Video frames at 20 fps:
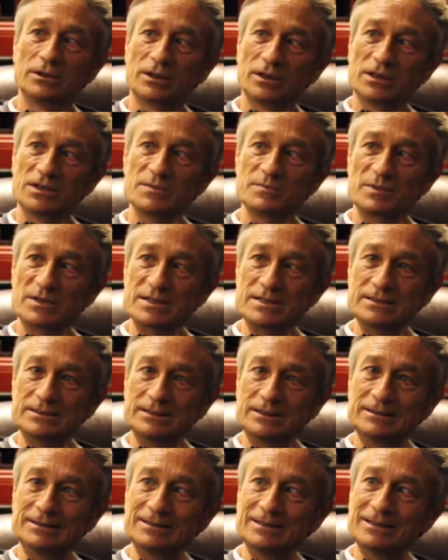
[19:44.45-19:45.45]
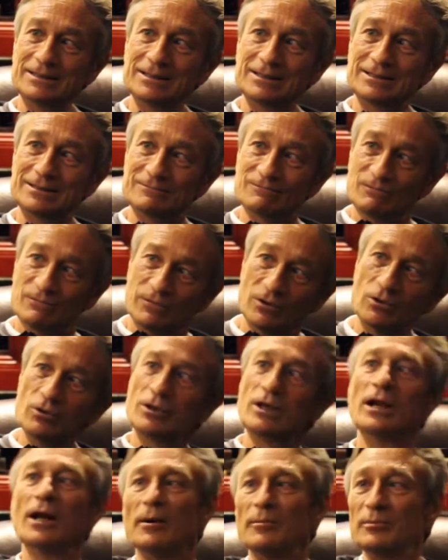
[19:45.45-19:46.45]
against Brazil and didn't follow
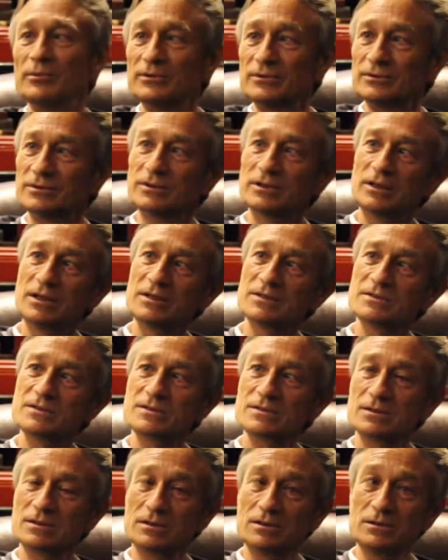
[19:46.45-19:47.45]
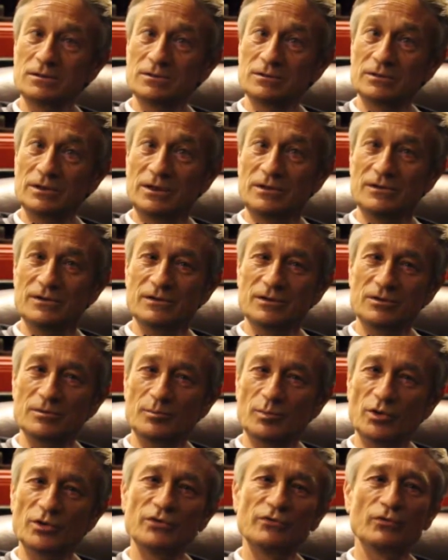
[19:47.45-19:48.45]
that up Against, uh, and the, the,
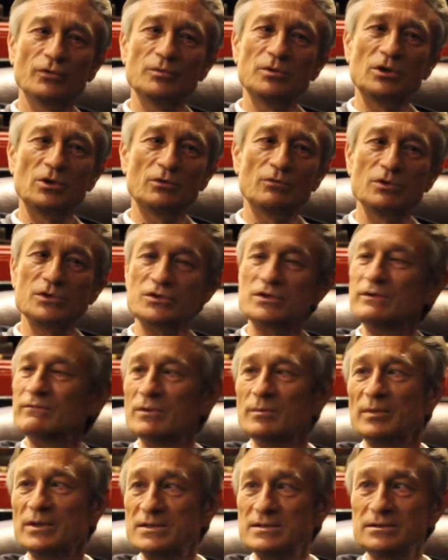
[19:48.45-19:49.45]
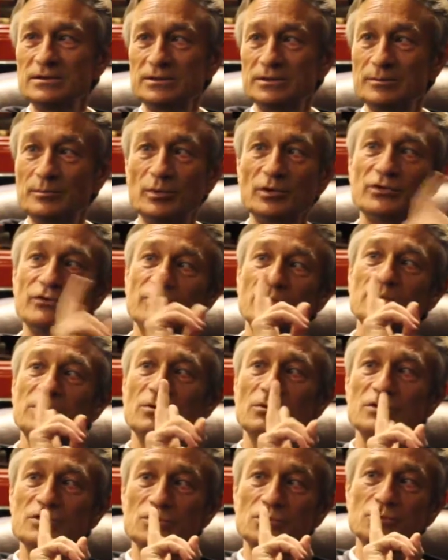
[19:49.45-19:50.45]
point for me you know, was never Brazil. The point for me
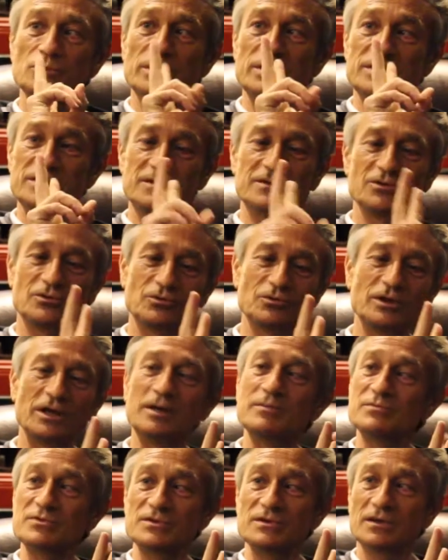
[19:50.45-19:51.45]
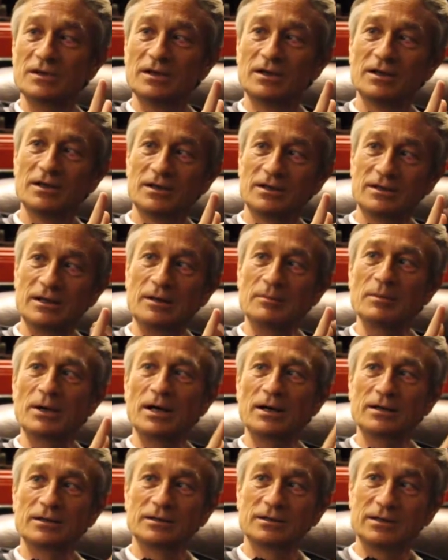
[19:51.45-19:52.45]
was always the two games,
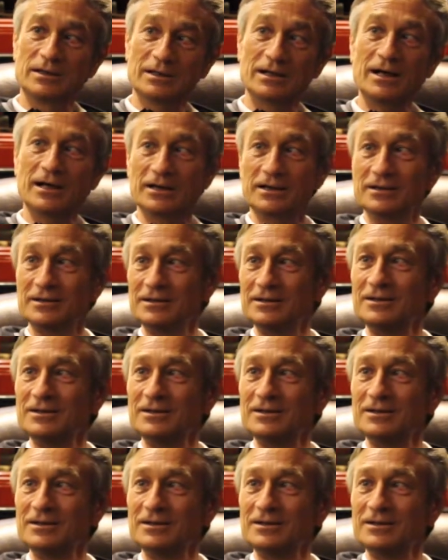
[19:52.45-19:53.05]
Denmark, Iraq.